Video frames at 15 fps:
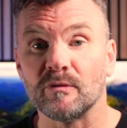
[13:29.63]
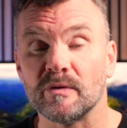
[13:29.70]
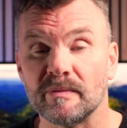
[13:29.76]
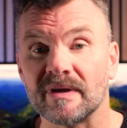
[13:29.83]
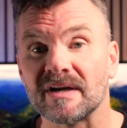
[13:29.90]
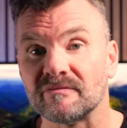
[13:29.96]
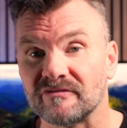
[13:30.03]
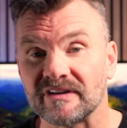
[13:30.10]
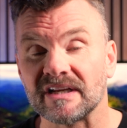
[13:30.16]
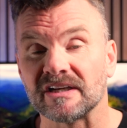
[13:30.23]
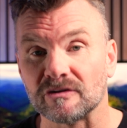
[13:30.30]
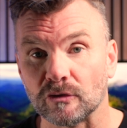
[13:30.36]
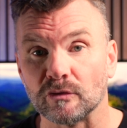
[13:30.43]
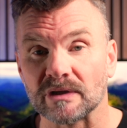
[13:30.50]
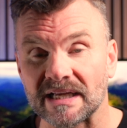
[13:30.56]
we were in
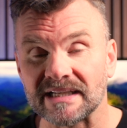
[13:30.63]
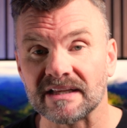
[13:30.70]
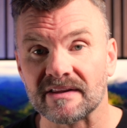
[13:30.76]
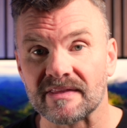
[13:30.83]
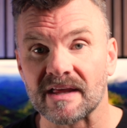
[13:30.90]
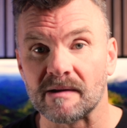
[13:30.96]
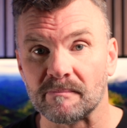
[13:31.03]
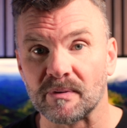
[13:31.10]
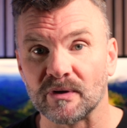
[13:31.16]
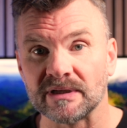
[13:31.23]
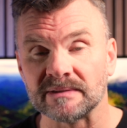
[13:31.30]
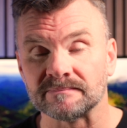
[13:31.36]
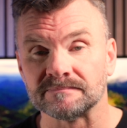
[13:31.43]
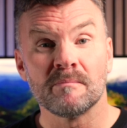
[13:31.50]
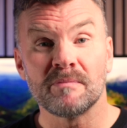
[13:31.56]
very low light at that point.